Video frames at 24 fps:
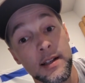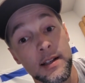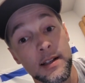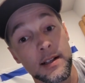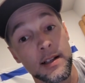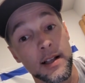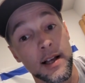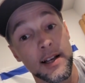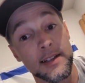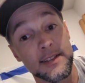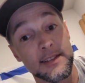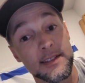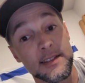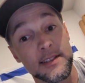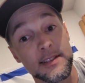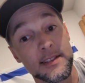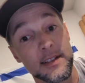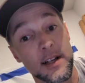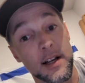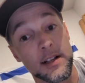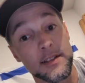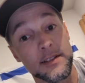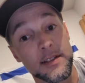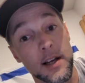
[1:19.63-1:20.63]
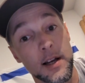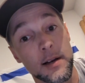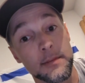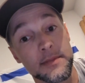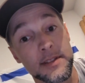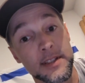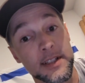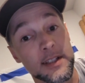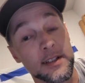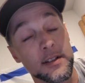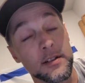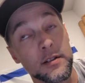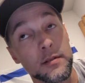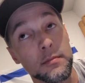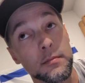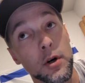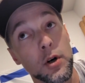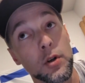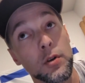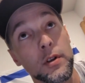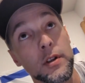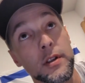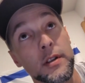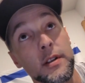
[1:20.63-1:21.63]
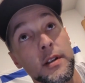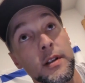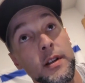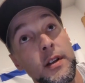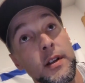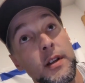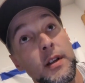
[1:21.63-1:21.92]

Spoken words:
classes, not top 10 under Mullen.